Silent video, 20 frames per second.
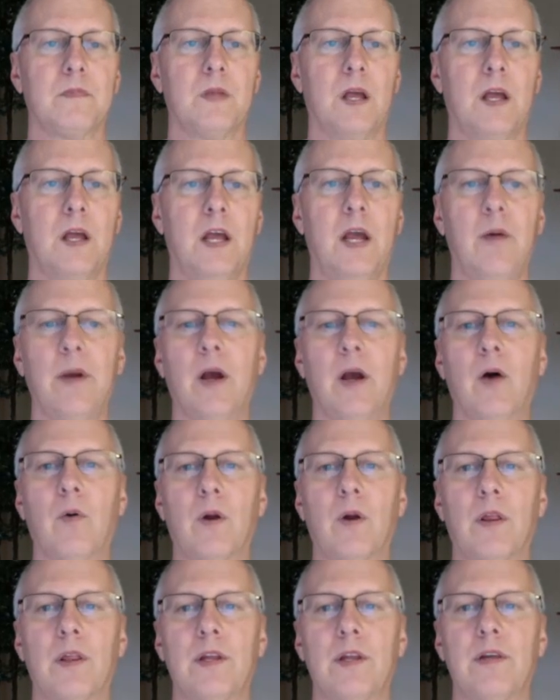Here we go.
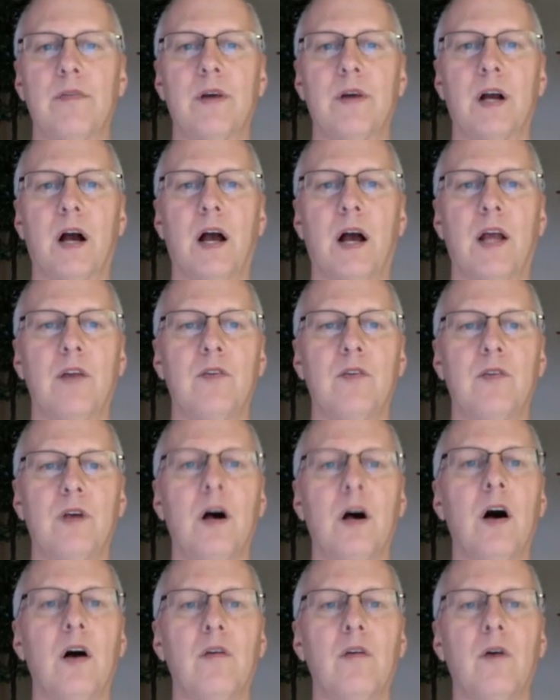What are the different kinds
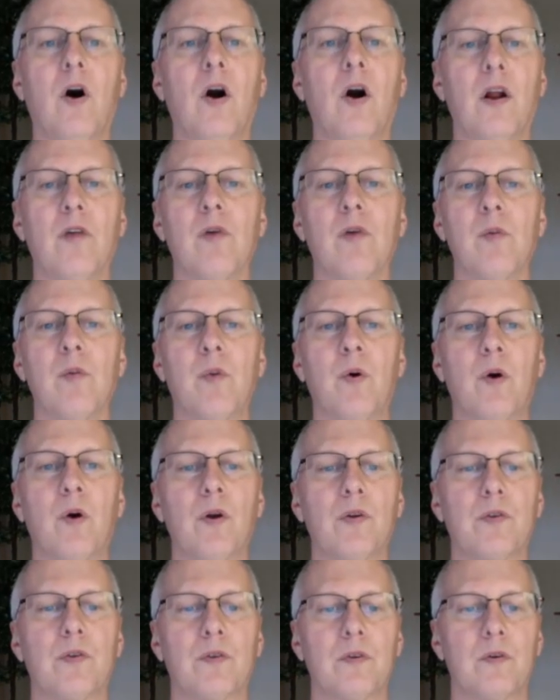of audit
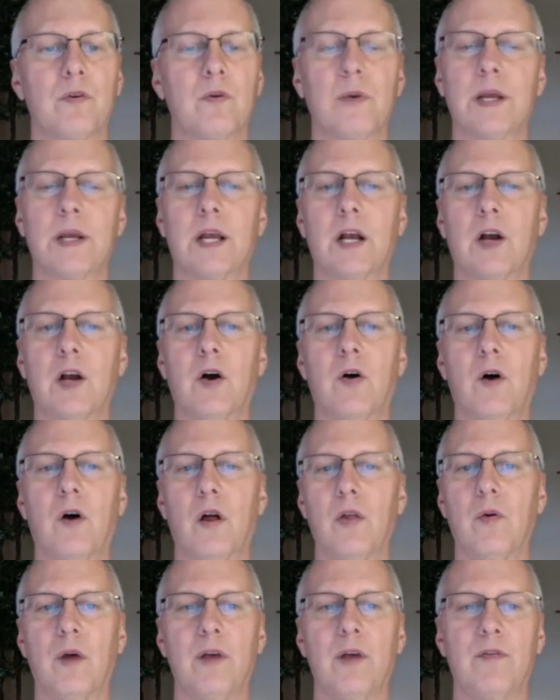reports? We can go all
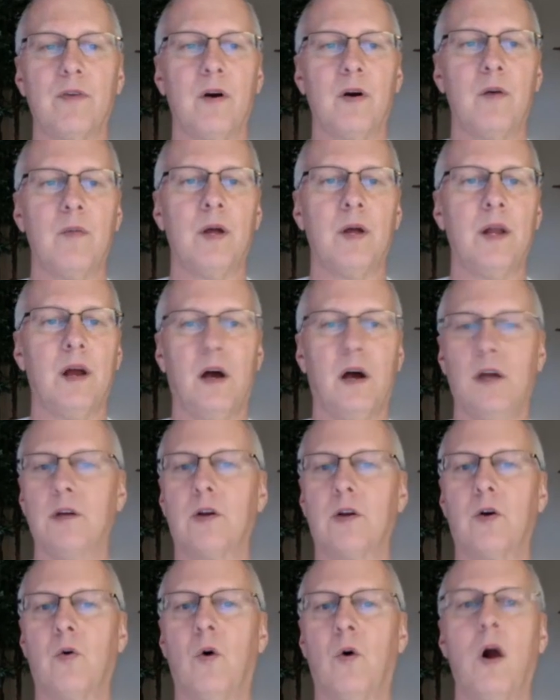the way from an
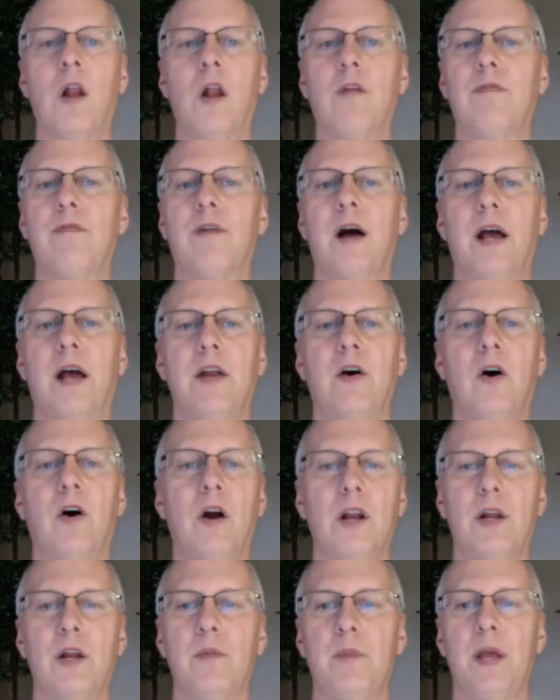unqualified
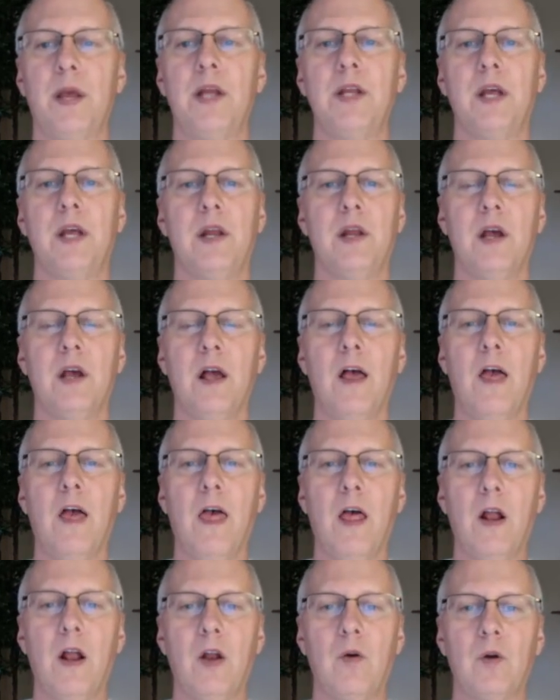audit opinion
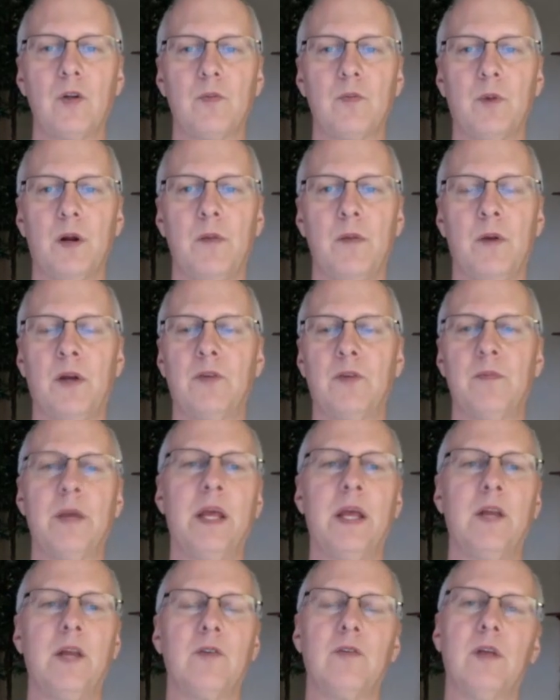which pretty much
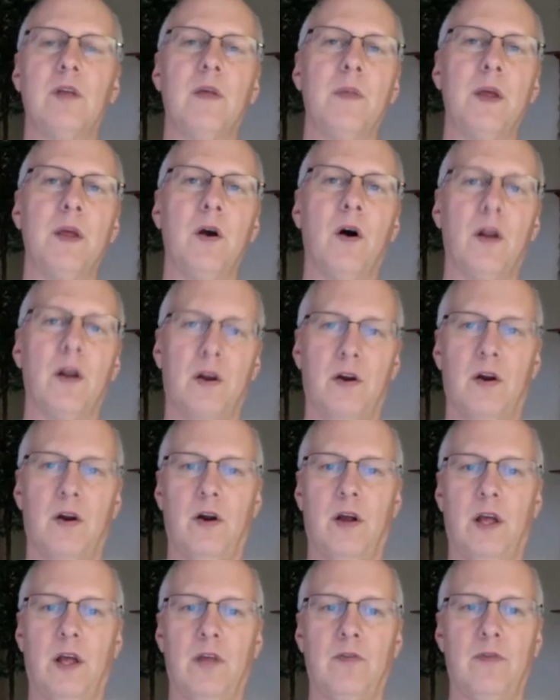means that the
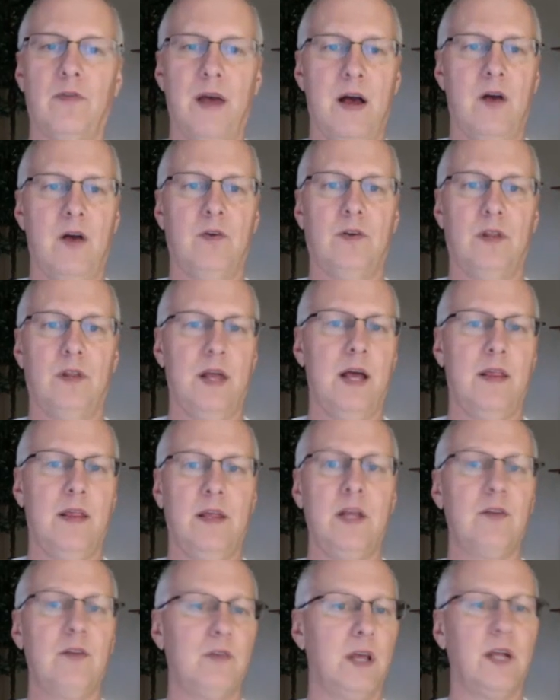auditor has found that
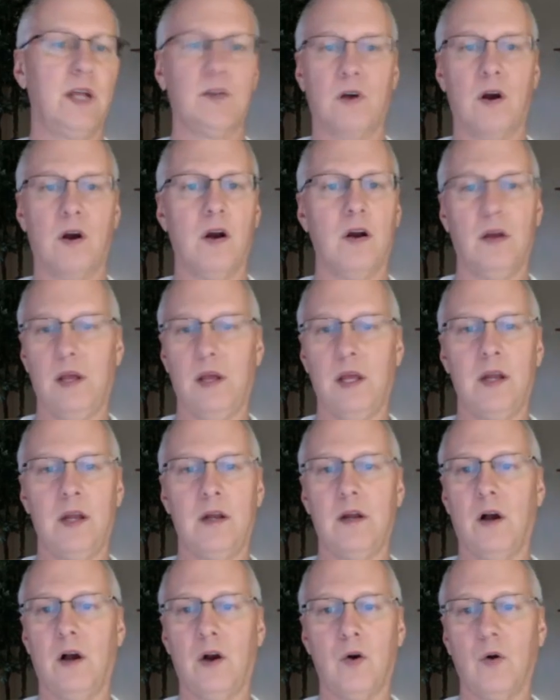these things are
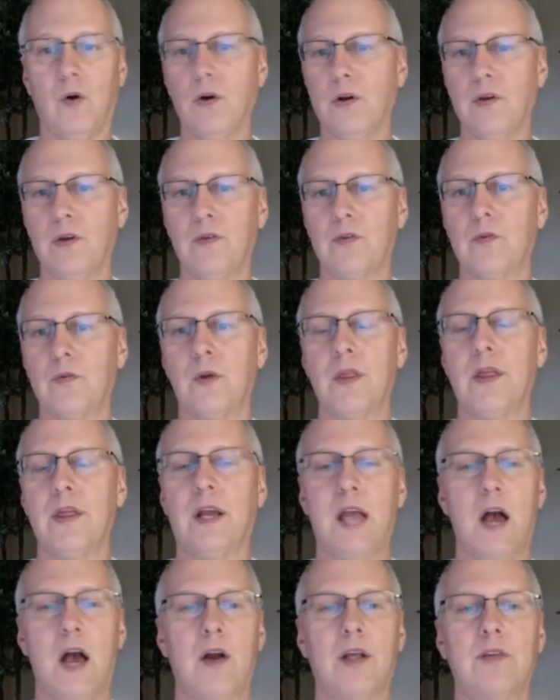in accordance with
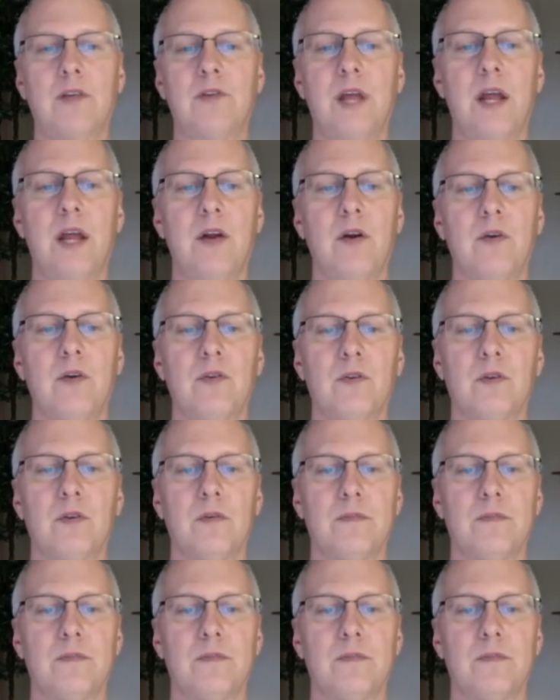accounting standards.